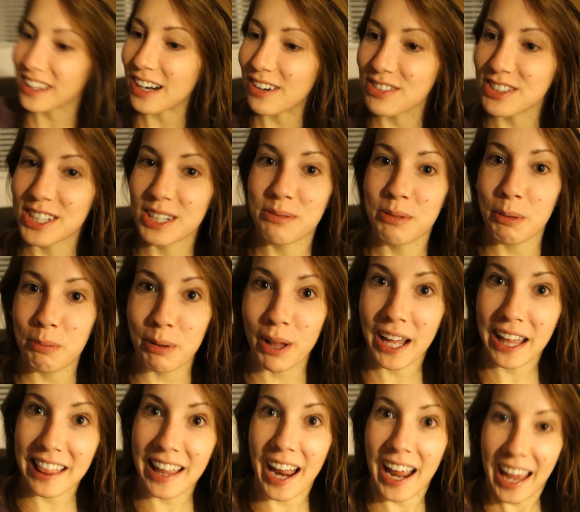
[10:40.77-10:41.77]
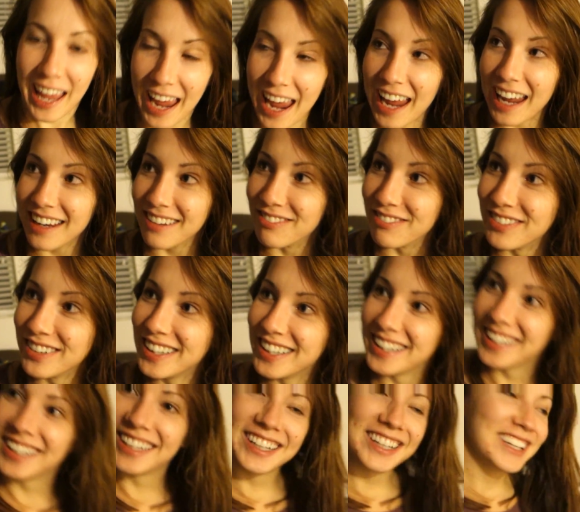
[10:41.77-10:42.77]
that I was going to be playing that game.
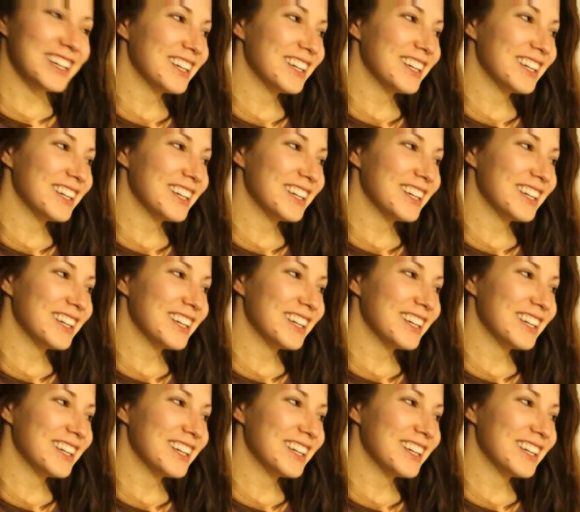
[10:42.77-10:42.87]
Oh,